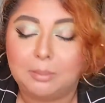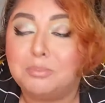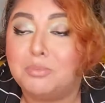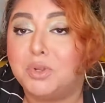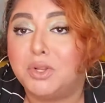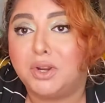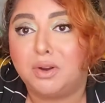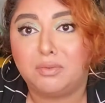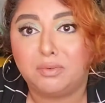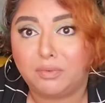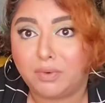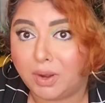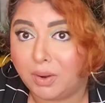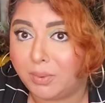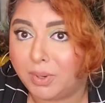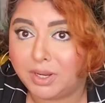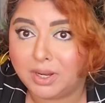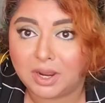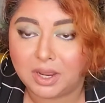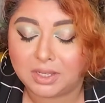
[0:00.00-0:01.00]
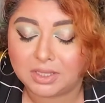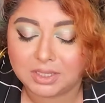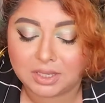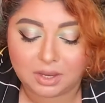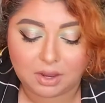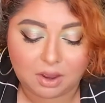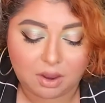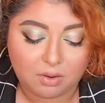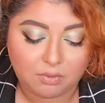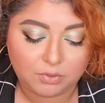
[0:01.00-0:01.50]
but they're very nice
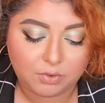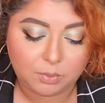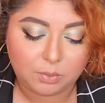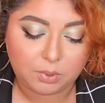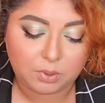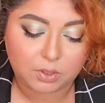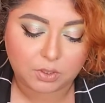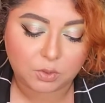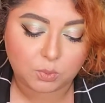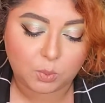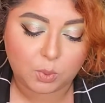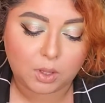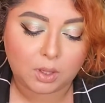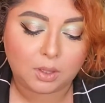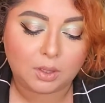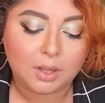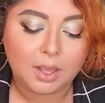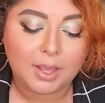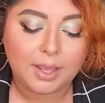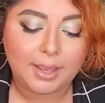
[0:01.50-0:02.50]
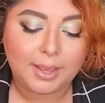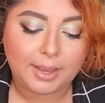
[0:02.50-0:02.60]
and comfortable as well,